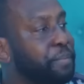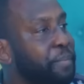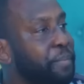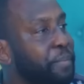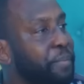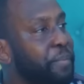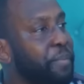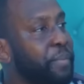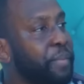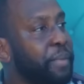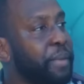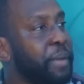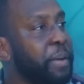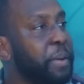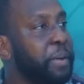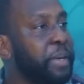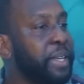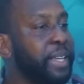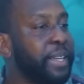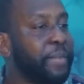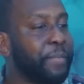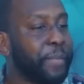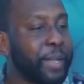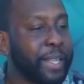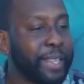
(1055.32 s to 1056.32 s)
Oh.
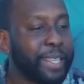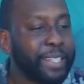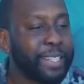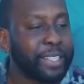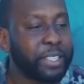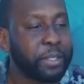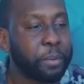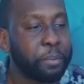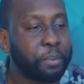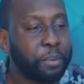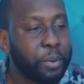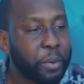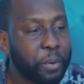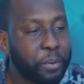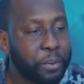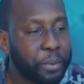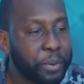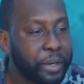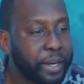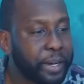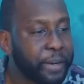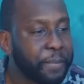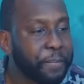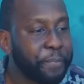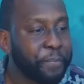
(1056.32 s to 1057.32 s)
Okay. I think it's
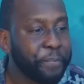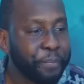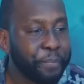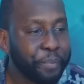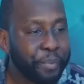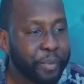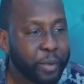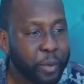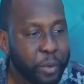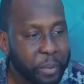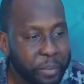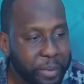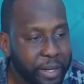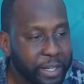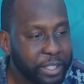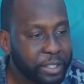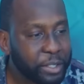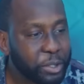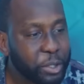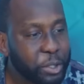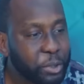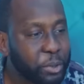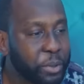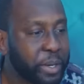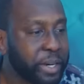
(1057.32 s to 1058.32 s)
appropriate to make a
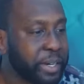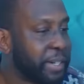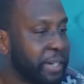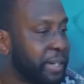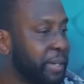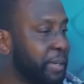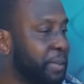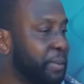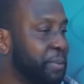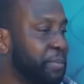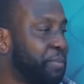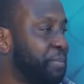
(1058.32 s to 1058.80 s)
toast right now.